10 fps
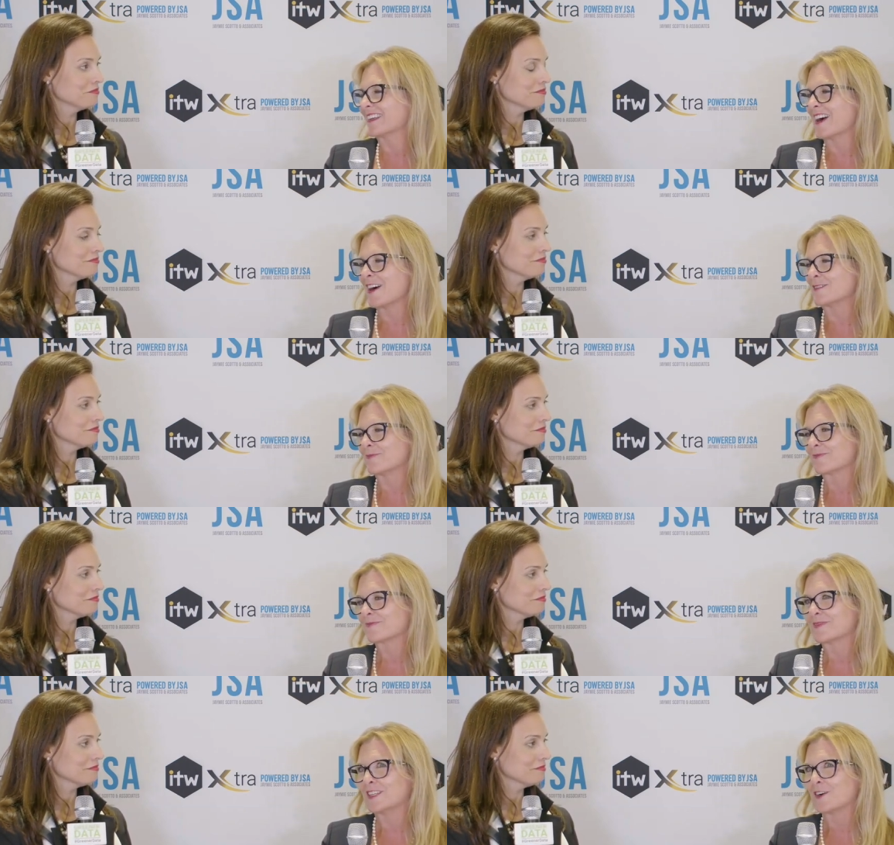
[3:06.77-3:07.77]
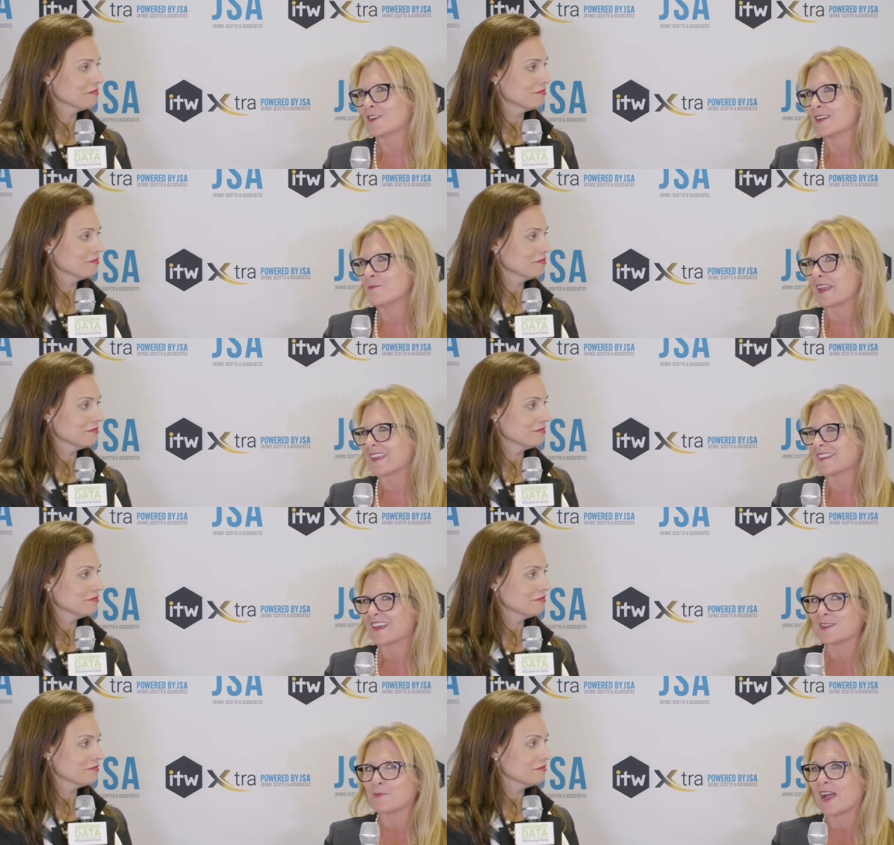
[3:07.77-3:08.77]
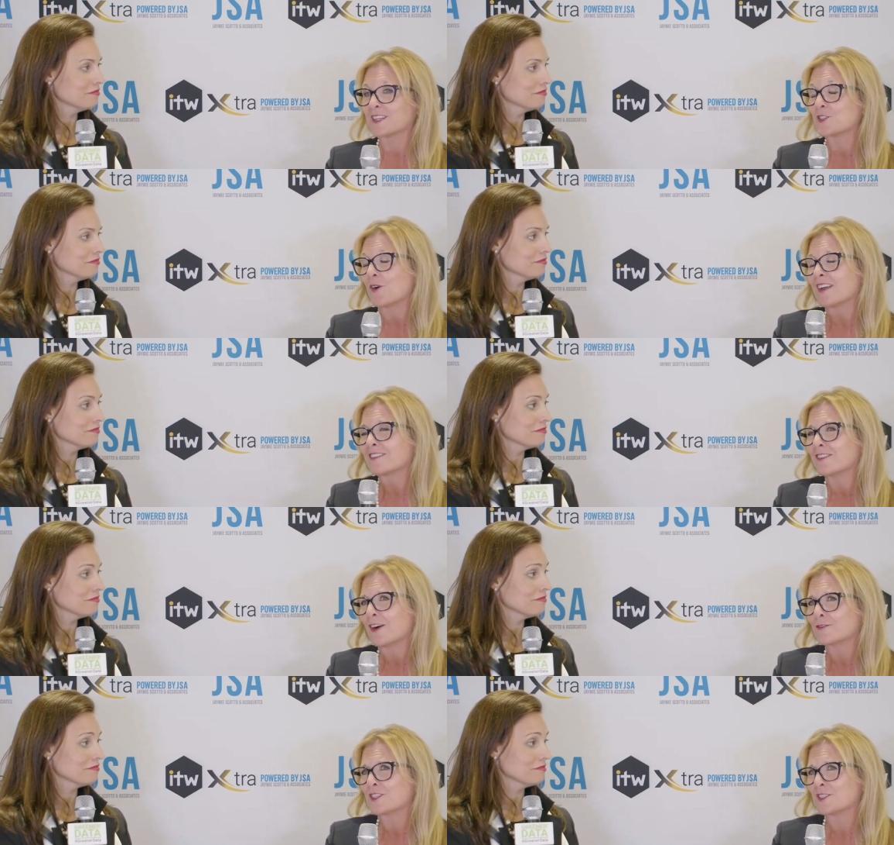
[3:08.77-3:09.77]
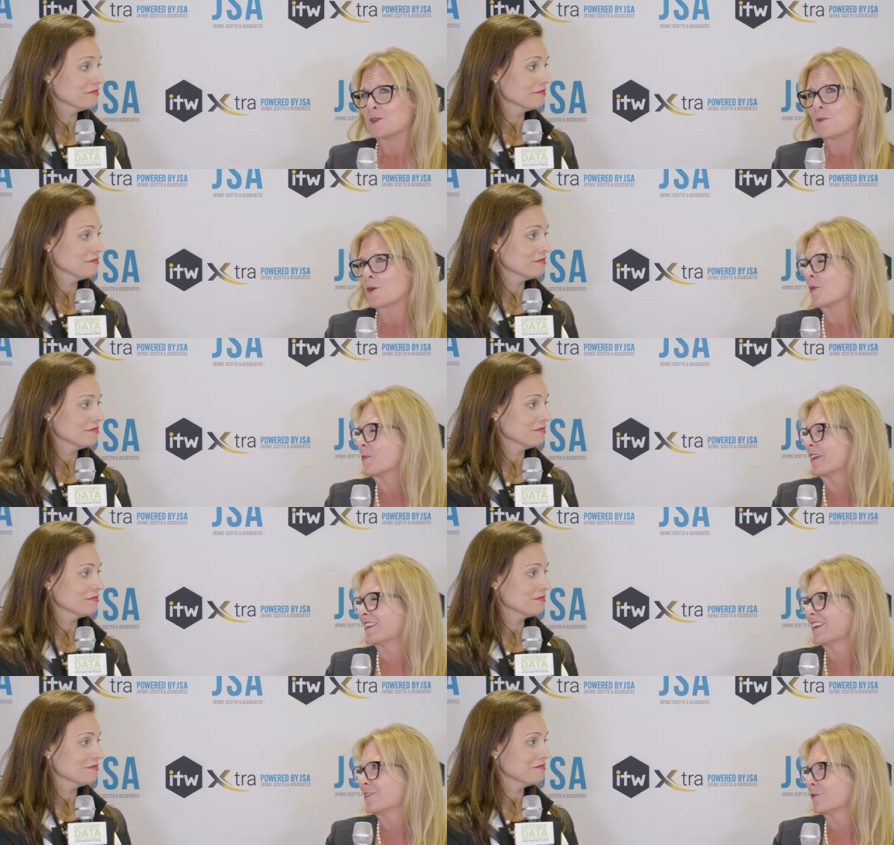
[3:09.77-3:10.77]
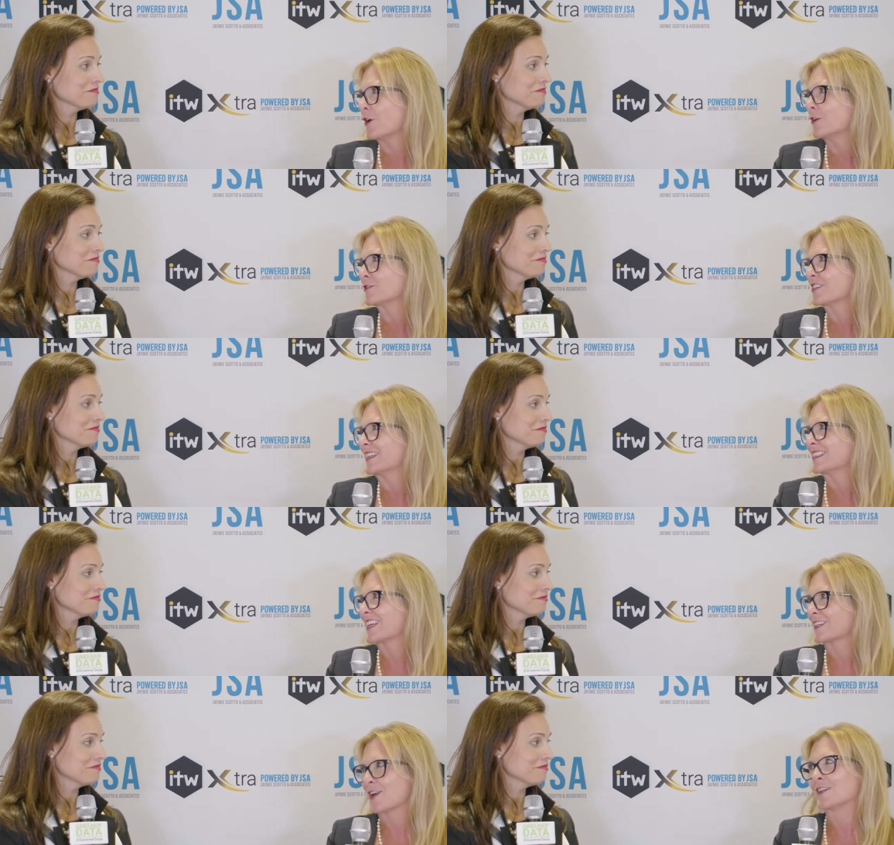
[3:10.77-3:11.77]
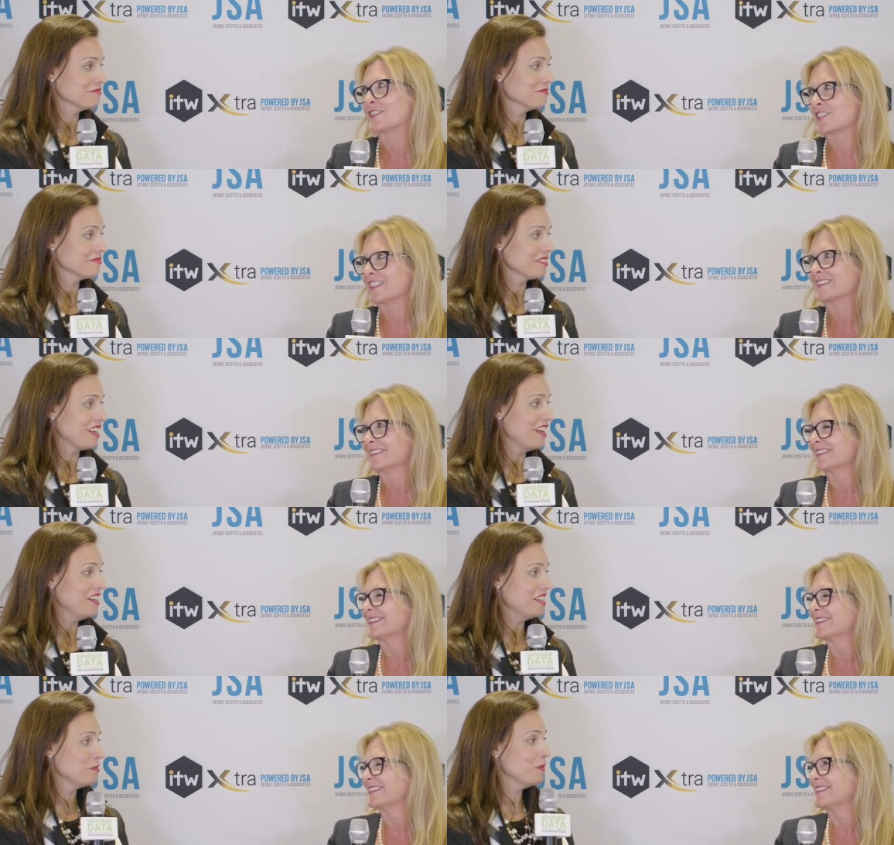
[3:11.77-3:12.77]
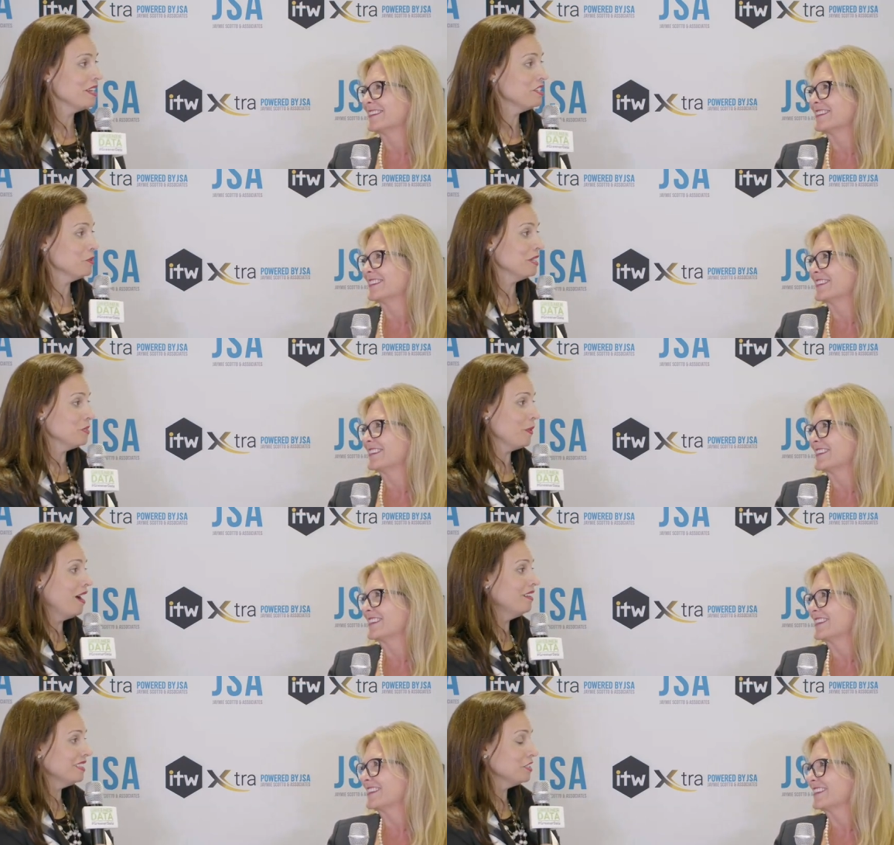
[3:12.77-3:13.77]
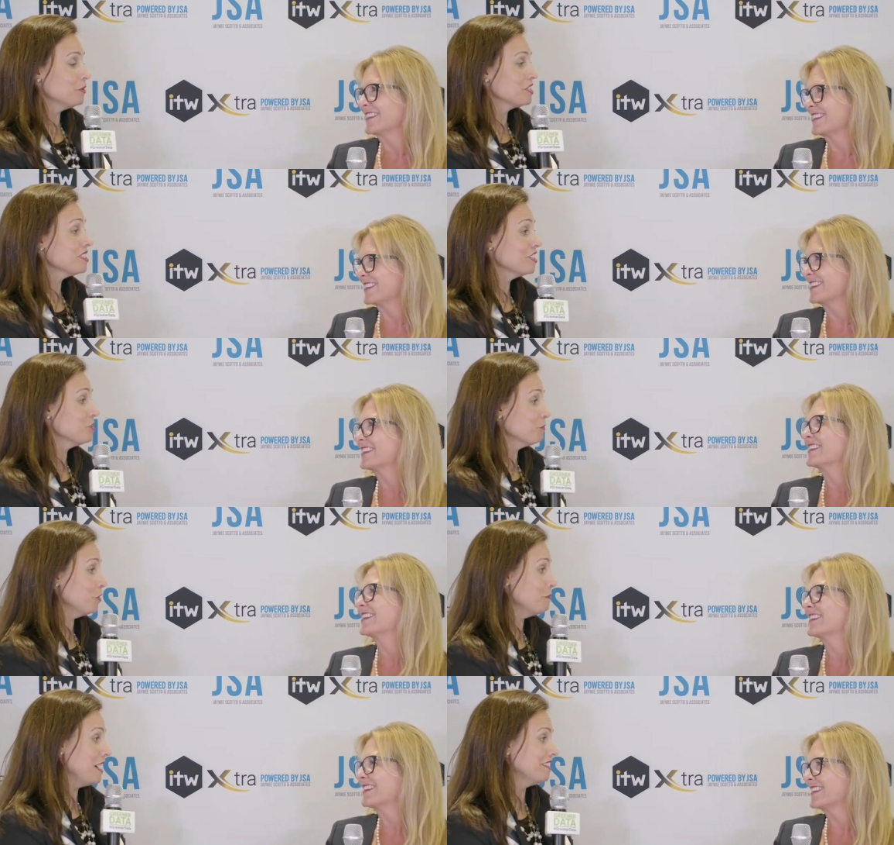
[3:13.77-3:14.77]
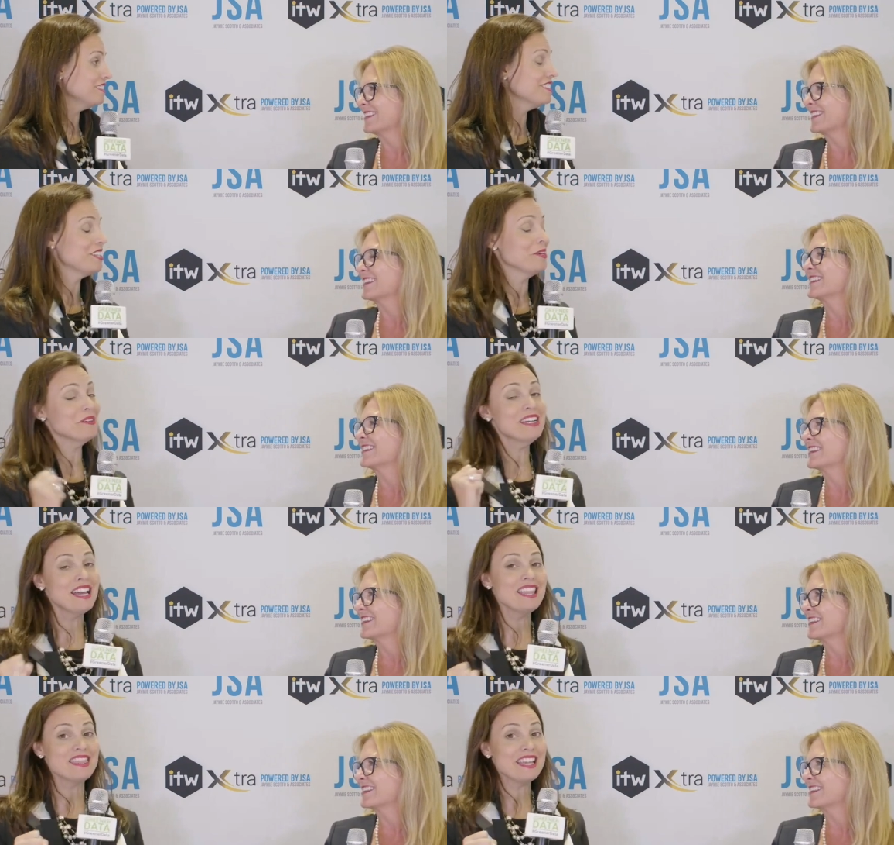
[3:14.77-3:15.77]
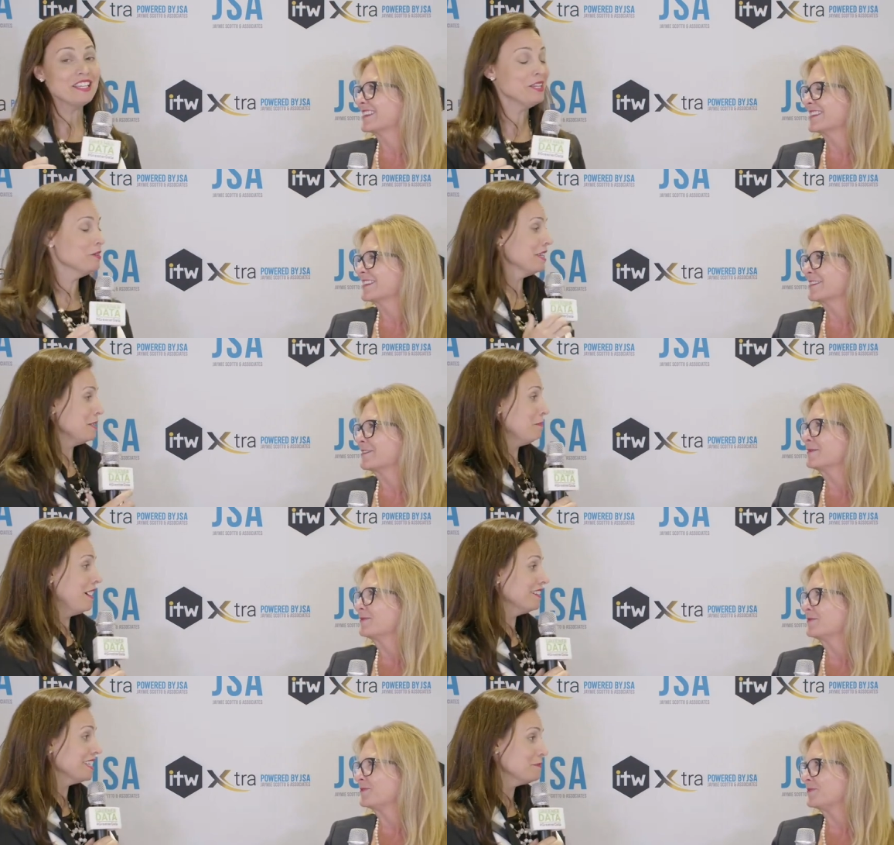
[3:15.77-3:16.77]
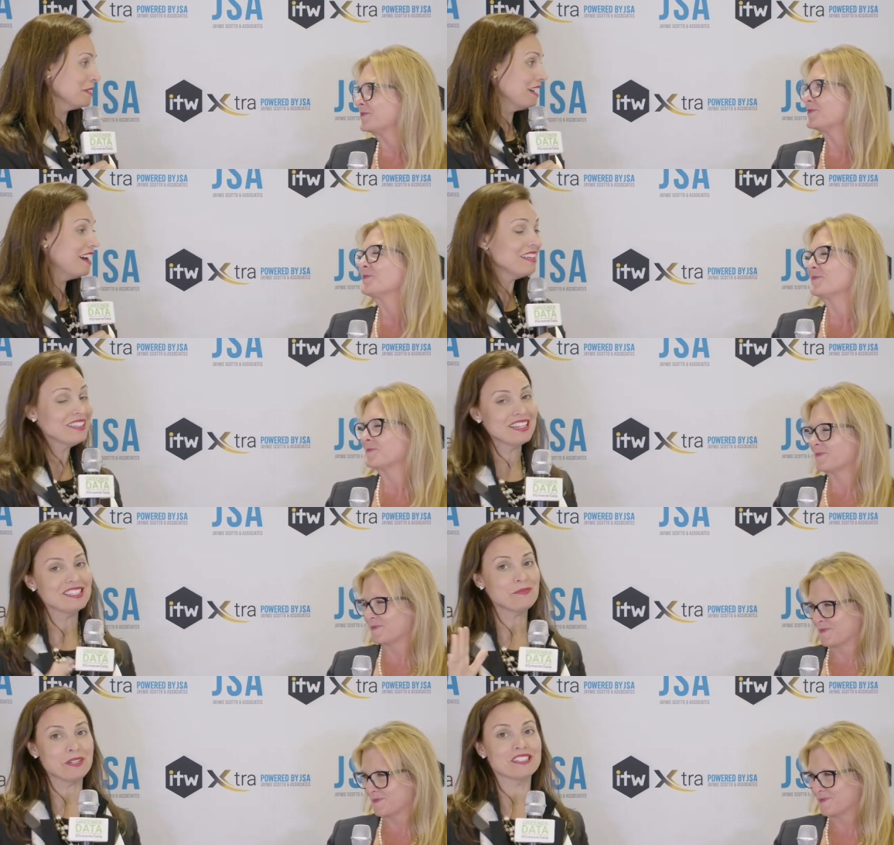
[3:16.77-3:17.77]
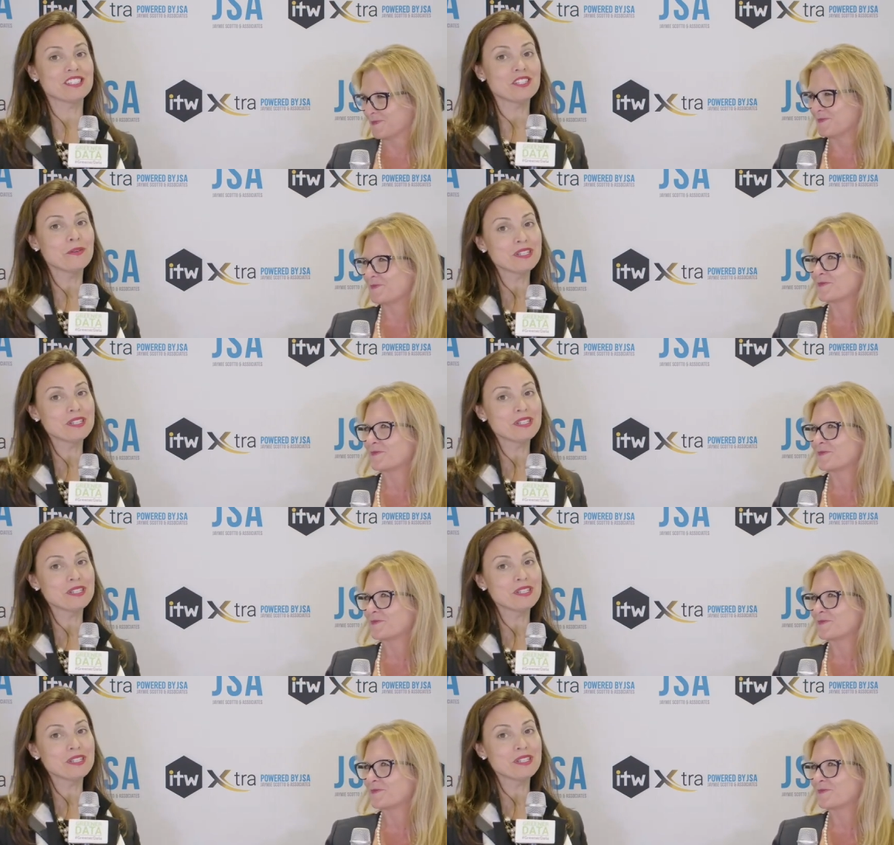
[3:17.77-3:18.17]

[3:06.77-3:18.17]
Speaker 1: um, you know, making that impact. So I love to see more women involved in technology.
Speaker 2: Uh, and we do as well. And you are such a role model. So thank you. Keep on, keep it on, because we are so